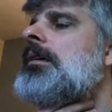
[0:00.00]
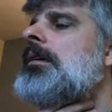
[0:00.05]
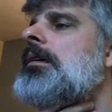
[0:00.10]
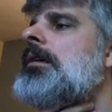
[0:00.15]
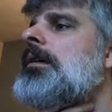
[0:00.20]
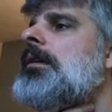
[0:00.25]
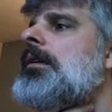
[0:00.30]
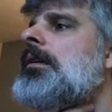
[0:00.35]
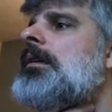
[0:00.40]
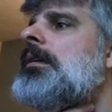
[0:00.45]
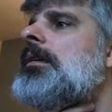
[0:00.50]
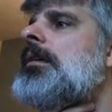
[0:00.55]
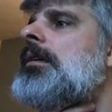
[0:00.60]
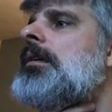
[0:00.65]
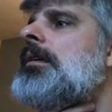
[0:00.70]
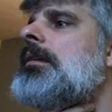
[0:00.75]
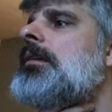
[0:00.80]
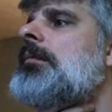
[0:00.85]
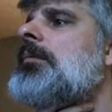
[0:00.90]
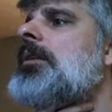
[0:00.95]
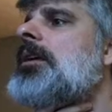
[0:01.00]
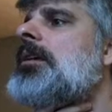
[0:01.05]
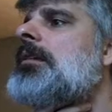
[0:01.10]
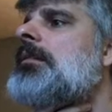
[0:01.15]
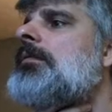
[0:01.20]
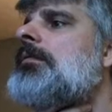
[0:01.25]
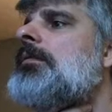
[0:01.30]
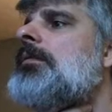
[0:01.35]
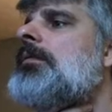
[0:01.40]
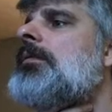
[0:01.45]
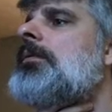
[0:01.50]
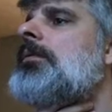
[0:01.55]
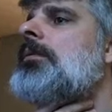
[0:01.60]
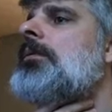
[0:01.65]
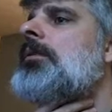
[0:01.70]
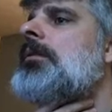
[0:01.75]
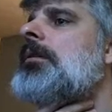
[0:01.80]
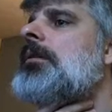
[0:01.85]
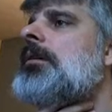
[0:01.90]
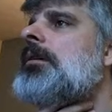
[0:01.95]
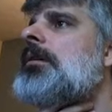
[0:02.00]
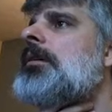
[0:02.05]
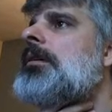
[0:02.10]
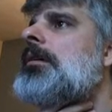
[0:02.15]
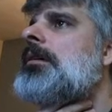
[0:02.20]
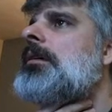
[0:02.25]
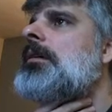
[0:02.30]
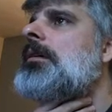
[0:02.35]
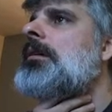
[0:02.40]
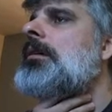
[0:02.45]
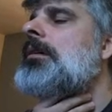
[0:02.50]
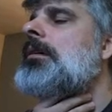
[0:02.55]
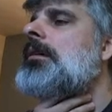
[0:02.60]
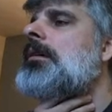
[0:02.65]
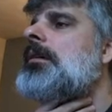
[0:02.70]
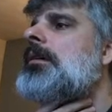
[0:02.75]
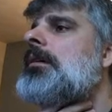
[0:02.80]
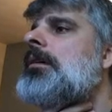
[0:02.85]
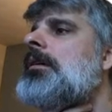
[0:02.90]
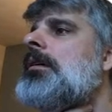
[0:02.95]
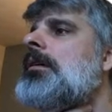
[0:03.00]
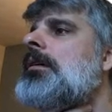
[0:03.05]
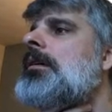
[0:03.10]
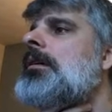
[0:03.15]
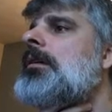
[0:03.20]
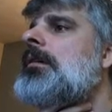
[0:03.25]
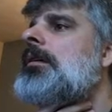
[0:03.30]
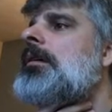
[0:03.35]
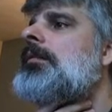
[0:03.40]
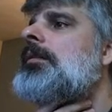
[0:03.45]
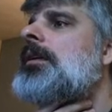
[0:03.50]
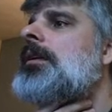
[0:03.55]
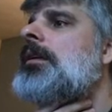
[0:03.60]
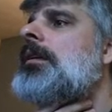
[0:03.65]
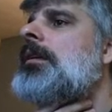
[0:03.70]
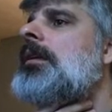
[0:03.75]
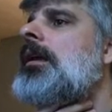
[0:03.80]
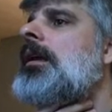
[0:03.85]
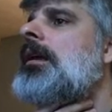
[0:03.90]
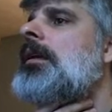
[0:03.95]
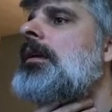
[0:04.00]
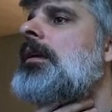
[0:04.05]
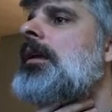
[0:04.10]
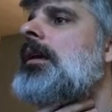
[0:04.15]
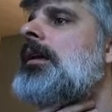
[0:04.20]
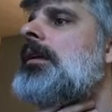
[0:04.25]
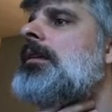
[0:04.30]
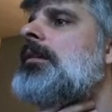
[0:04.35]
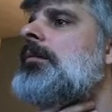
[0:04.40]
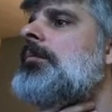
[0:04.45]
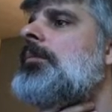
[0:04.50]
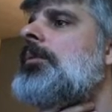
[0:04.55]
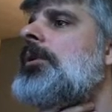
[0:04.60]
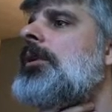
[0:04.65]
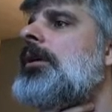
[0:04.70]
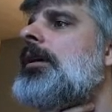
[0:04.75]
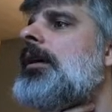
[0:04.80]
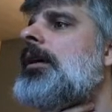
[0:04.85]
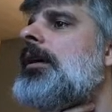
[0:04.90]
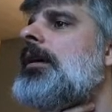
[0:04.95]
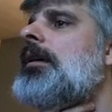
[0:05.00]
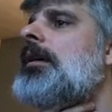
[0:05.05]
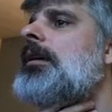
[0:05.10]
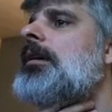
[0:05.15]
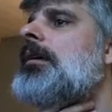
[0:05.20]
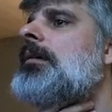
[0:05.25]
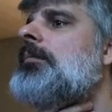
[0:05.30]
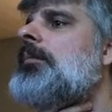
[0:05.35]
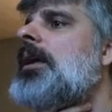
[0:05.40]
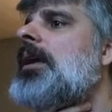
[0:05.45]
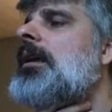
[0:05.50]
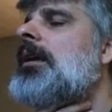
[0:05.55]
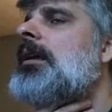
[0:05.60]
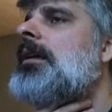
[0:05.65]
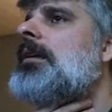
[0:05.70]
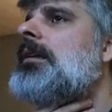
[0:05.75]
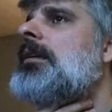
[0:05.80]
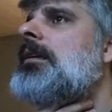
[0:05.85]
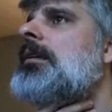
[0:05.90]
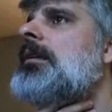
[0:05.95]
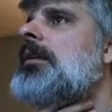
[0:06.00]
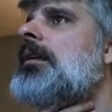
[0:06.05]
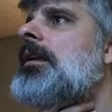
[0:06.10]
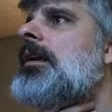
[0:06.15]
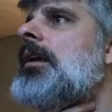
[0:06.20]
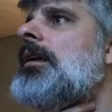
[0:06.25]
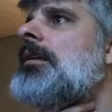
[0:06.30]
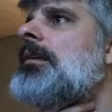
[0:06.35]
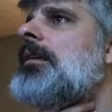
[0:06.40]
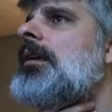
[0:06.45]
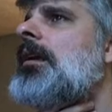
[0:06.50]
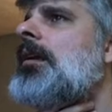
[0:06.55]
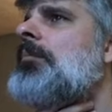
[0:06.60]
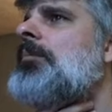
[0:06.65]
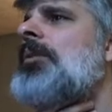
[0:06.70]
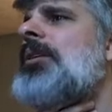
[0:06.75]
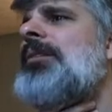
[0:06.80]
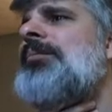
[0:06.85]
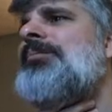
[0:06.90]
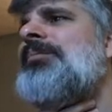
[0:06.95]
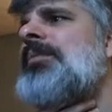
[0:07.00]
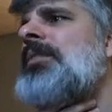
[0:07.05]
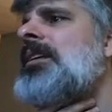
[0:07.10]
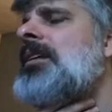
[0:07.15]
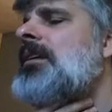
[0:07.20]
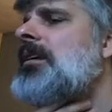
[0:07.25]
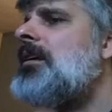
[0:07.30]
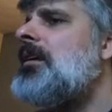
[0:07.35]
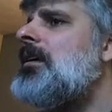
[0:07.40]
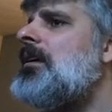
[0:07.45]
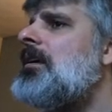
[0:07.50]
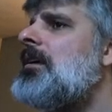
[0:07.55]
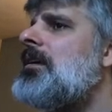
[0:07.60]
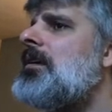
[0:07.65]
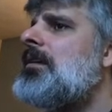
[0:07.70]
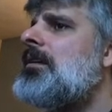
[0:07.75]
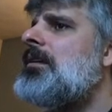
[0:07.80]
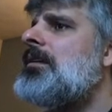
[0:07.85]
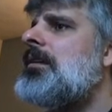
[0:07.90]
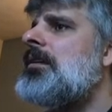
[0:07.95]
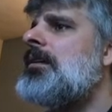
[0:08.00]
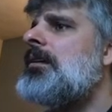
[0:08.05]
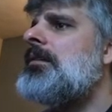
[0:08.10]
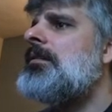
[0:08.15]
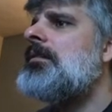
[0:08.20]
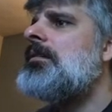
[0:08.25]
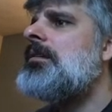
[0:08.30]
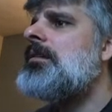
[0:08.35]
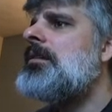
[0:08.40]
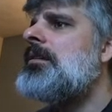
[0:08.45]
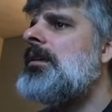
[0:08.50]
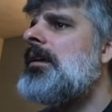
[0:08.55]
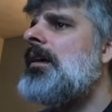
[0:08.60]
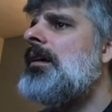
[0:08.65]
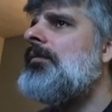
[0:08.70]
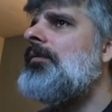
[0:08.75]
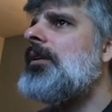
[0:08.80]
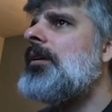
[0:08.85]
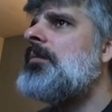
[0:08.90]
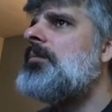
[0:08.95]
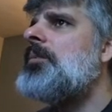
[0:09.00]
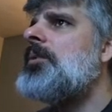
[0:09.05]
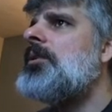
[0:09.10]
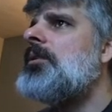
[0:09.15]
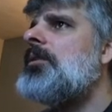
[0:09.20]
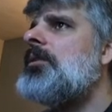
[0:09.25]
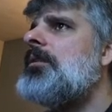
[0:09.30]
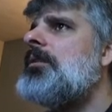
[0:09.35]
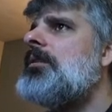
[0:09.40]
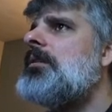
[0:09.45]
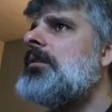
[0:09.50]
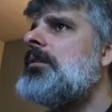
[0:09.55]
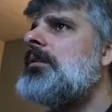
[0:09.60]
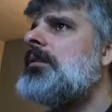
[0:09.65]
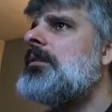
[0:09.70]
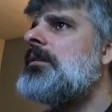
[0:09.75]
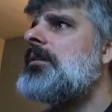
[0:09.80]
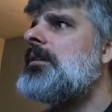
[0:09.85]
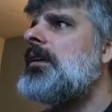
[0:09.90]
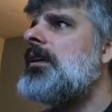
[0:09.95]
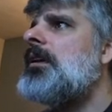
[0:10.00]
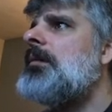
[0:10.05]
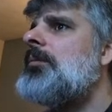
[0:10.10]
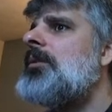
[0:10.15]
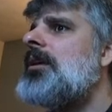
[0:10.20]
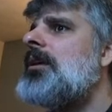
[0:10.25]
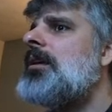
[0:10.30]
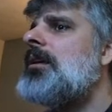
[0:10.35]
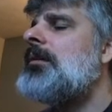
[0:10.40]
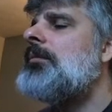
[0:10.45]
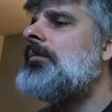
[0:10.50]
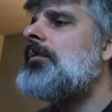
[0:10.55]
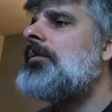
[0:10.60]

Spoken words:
Alright, that does seem like the 4. I see the 9's a play, making a decent asset, but you know, there's other good stuff like builder or escape, getting